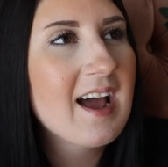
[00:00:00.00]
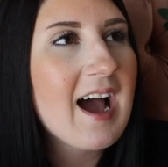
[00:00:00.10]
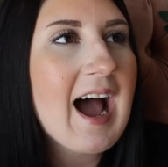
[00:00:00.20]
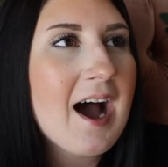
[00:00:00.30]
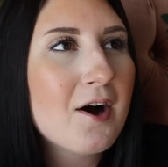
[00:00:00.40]

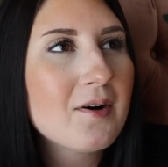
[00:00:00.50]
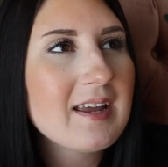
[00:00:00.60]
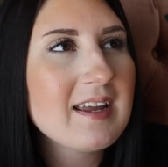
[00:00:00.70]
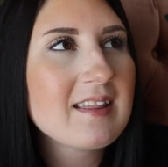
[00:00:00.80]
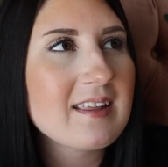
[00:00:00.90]
how
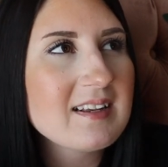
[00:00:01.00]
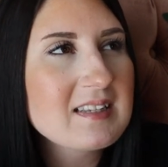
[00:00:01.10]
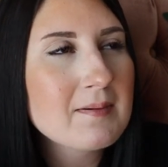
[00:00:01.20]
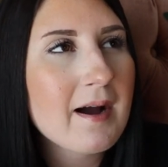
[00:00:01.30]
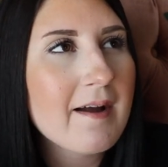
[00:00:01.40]
he
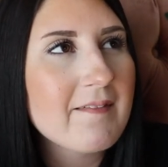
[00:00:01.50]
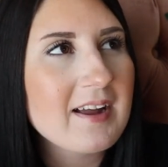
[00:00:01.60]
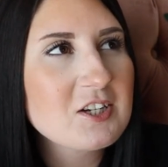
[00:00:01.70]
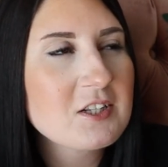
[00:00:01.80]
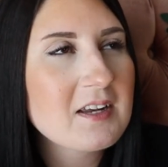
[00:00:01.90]
thinks about
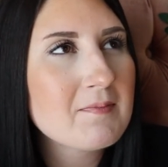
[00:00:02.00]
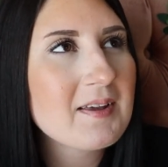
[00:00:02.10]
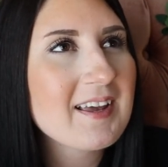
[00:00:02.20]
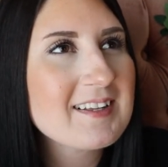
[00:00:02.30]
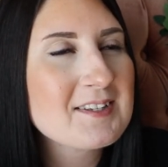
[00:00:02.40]
Evangeline
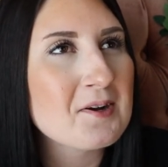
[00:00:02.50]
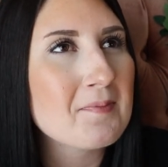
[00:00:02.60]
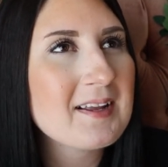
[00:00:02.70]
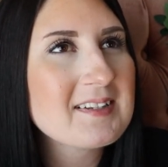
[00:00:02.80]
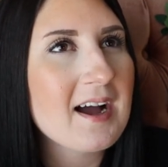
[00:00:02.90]
because so
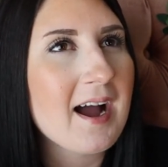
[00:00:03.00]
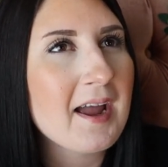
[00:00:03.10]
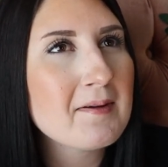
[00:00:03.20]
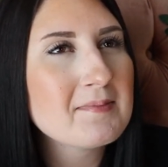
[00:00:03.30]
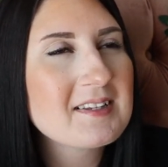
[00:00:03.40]
many
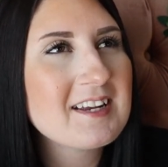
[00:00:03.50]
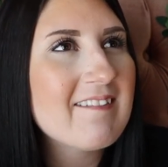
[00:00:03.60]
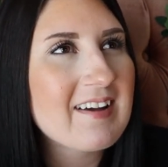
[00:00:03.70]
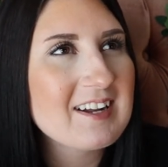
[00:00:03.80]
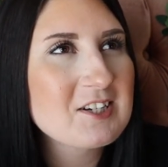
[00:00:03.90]
times
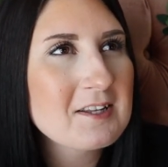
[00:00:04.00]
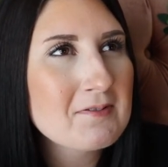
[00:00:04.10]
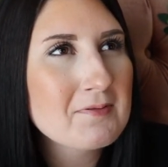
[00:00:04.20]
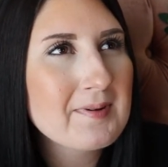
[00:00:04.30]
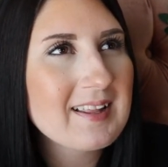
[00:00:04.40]

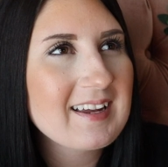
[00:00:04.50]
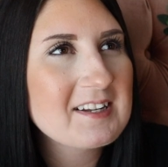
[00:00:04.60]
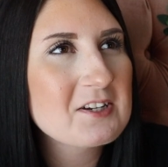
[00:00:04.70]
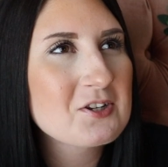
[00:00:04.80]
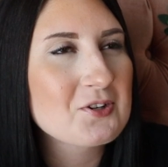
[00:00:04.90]
Evangeline would be like
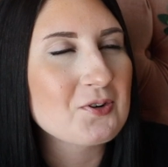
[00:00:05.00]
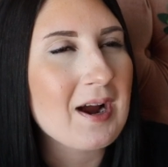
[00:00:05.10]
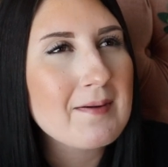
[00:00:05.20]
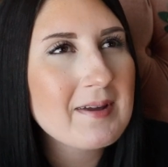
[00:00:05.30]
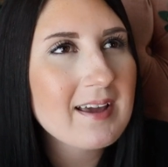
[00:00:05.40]

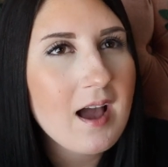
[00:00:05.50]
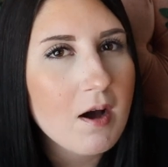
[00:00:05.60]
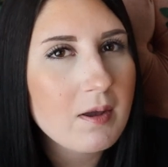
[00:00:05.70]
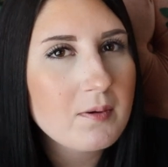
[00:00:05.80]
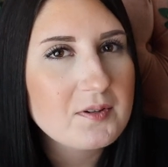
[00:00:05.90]
describing
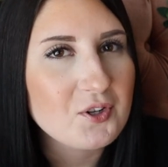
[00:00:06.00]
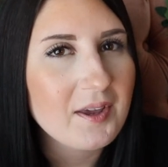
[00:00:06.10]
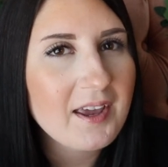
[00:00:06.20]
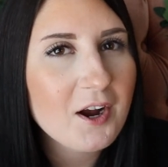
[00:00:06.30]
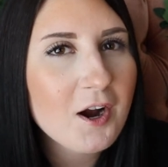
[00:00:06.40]
how he was
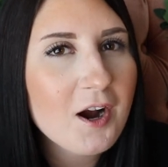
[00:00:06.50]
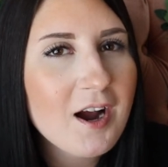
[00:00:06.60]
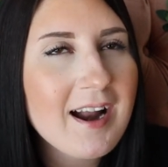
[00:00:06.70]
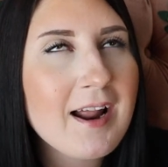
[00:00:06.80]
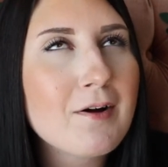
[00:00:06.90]
looking at
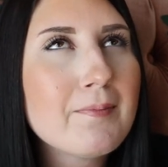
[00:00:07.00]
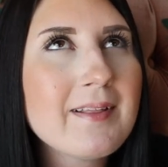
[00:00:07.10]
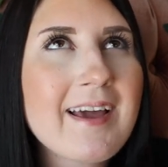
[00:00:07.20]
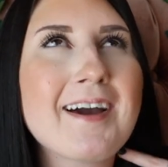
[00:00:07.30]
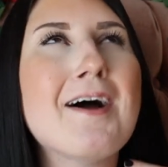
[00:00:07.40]
her and I would be
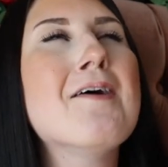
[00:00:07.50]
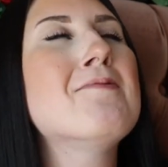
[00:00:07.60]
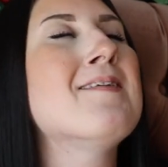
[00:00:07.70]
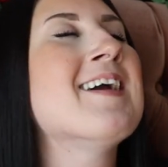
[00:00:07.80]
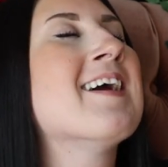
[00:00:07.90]
like,
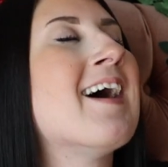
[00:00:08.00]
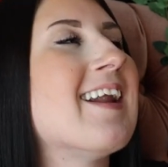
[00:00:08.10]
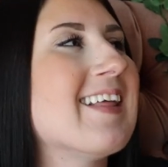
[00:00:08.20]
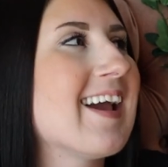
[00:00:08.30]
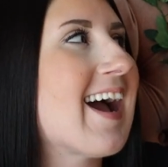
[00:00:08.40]
"Oh my god,
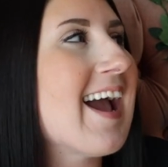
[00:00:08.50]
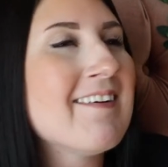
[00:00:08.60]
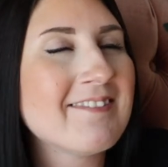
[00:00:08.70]
I like I